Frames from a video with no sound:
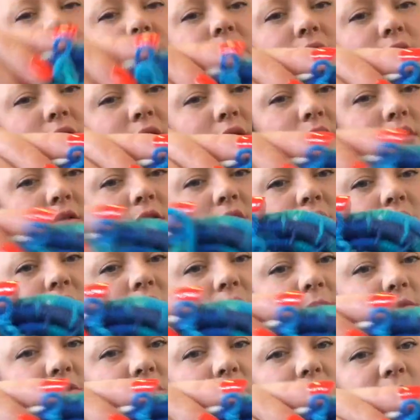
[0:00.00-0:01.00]
right,
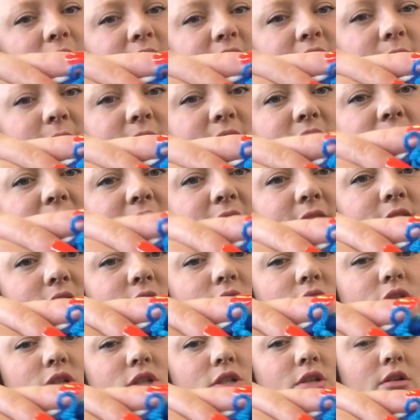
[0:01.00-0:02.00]
so I'm doing my double
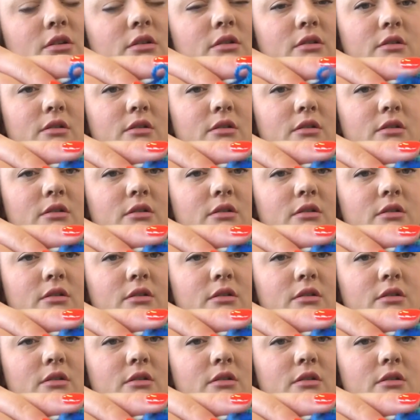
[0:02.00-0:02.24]
stitch.